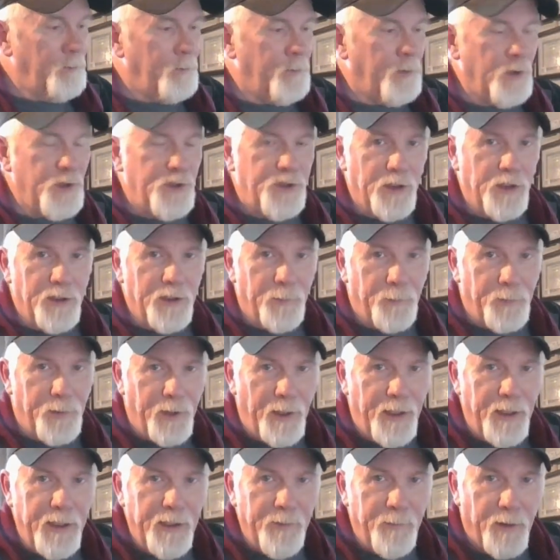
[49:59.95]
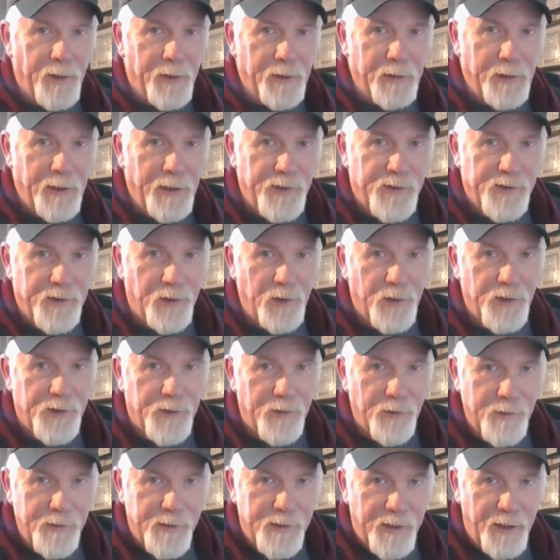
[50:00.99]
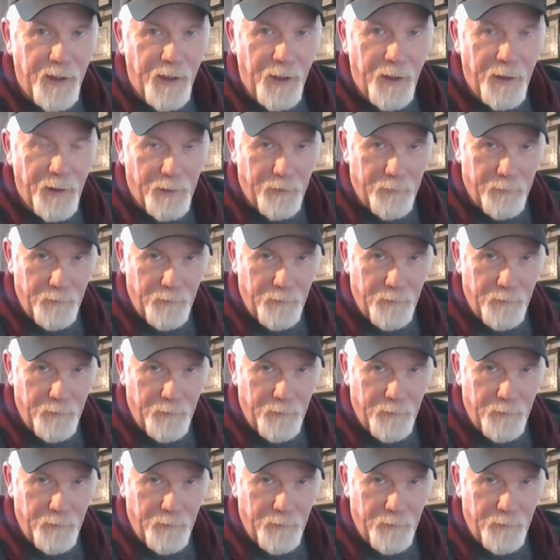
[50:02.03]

push on the play button, it's going to start scanning.